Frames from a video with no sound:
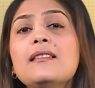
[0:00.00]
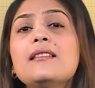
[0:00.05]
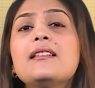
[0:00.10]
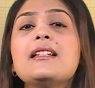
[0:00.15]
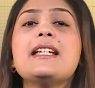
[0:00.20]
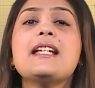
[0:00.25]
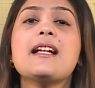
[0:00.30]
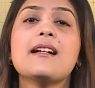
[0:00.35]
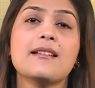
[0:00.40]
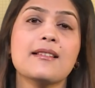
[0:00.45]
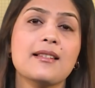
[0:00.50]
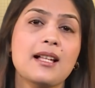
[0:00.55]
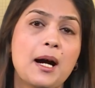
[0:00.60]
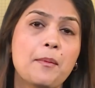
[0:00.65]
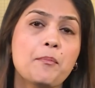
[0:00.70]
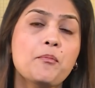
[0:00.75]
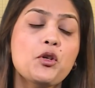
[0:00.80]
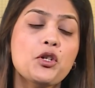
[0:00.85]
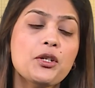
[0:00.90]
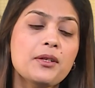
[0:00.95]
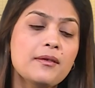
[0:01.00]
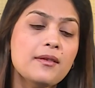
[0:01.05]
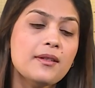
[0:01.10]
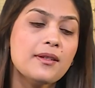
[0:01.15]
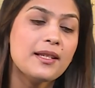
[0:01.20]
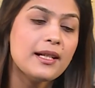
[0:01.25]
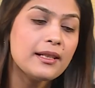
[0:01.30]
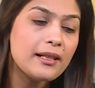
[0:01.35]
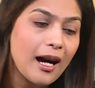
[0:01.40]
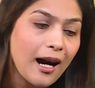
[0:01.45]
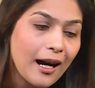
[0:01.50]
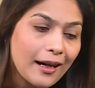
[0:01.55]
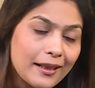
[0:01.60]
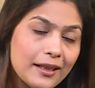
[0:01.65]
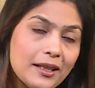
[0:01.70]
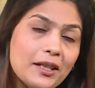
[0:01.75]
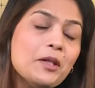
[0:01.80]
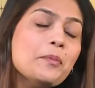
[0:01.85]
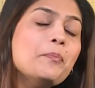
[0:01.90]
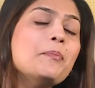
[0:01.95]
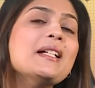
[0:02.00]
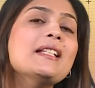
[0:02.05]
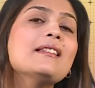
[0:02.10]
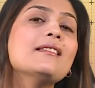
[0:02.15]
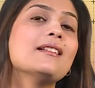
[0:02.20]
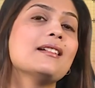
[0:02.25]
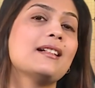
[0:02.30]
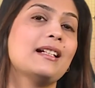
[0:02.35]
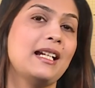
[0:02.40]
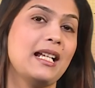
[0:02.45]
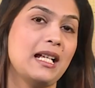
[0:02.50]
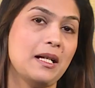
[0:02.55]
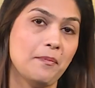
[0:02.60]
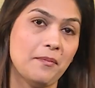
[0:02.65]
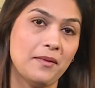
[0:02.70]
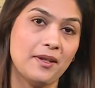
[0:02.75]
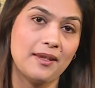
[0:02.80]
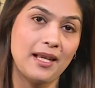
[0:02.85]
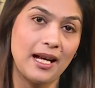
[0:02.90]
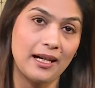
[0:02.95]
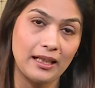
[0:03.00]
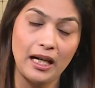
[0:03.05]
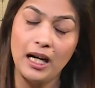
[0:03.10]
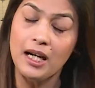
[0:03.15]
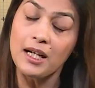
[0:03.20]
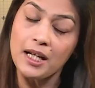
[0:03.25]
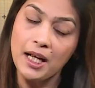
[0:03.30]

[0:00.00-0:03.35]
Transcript: the assumptions that underpin the claims that are